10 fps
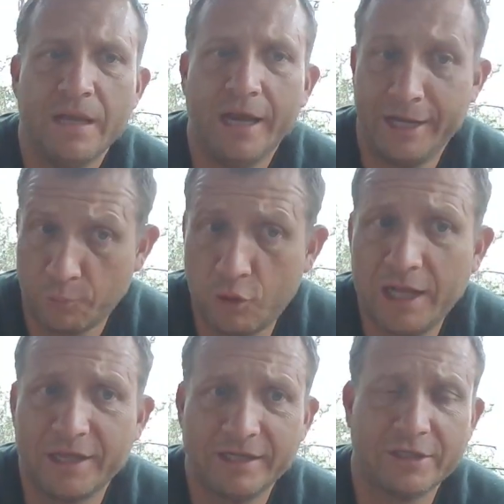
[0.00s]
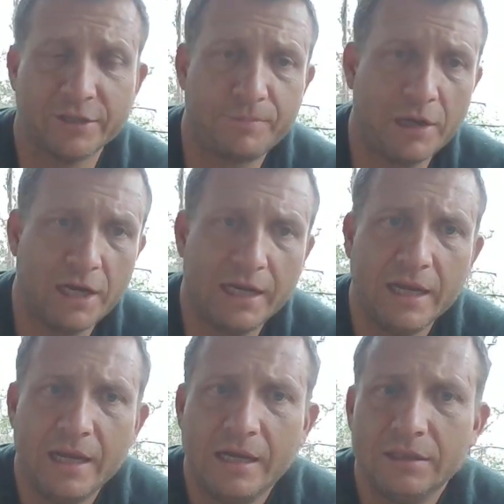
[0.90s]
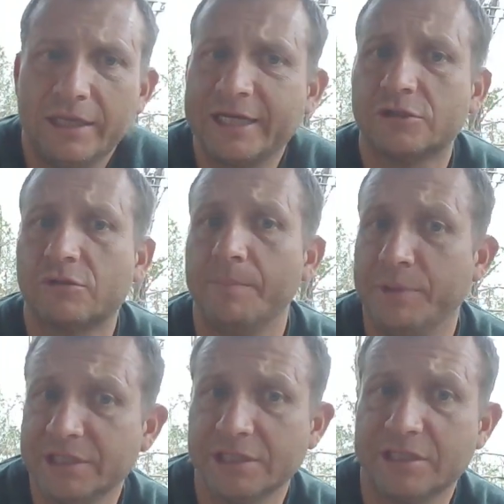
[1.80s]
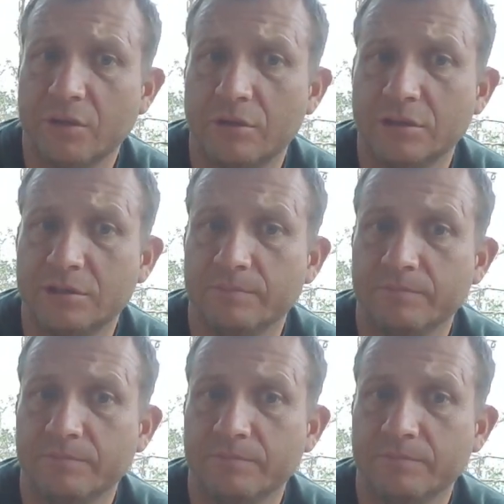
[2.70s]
and immorality to the pot. They conscript business owners